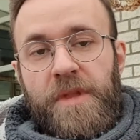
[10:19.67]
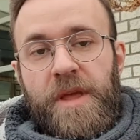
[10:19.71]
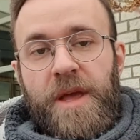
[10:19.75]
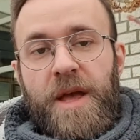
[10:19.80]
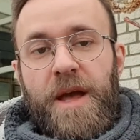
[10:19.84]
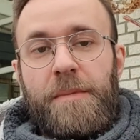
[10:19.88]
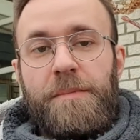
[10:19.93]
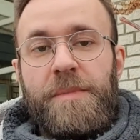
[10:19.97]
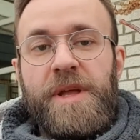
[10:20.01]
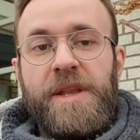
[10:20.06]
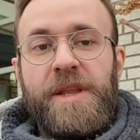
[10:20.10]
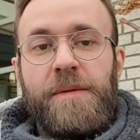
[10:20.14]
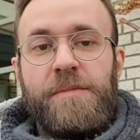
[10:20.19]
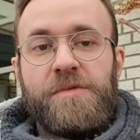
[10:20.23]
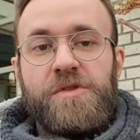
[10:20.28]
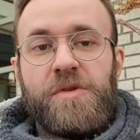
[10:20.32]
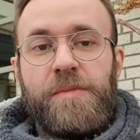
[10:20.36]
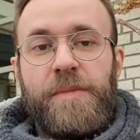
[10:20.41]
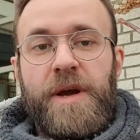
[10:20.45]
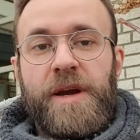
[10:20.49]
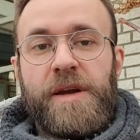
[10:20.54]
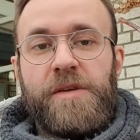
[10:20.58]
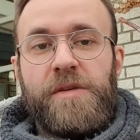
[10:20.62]
a medium
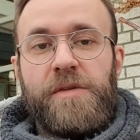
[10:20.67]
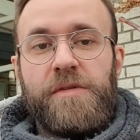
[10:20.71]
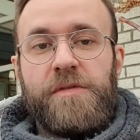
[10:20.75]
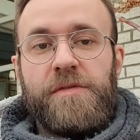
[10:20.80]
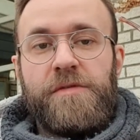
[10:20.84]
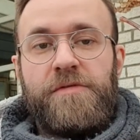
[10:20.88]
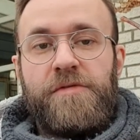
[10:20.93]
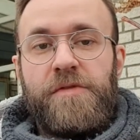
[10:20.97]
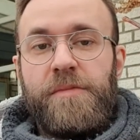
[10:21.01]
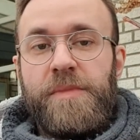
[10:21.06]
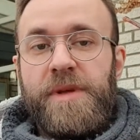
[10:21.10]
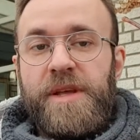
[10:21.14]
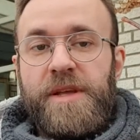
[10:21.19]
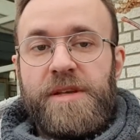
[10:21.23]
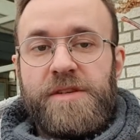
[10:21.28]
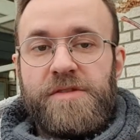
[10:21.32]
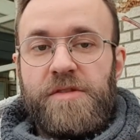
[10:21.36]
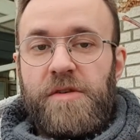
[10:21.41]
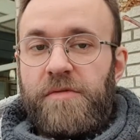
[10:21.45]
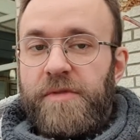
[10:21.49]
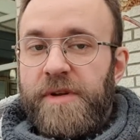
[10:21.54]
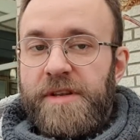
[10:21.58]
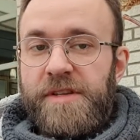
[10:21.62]
tobacco for me is
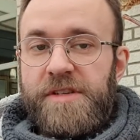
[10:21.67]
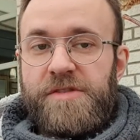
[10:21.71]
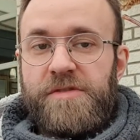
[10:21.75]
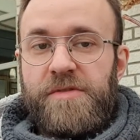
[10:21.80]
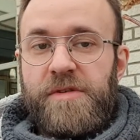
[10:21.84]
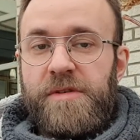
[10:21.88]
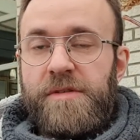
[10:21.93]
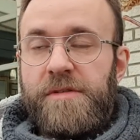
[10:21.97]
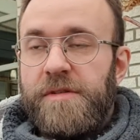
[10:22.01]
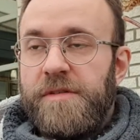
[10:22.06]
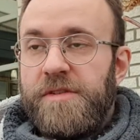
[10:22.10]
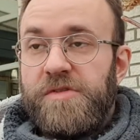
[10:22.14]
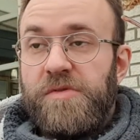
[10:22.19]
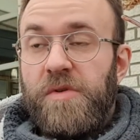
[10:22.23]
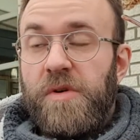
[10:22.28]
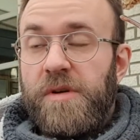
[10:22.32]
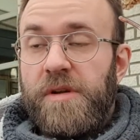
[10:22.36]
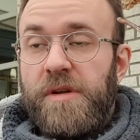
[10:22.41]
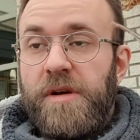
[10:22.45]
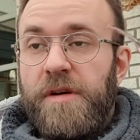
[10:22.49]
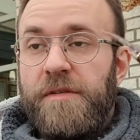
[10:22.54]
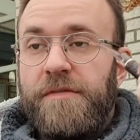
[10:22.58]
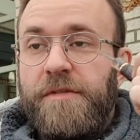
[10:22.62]
already strong
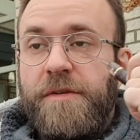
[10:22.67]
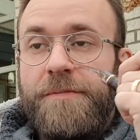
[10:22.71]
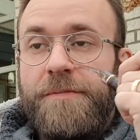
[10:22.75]
enough.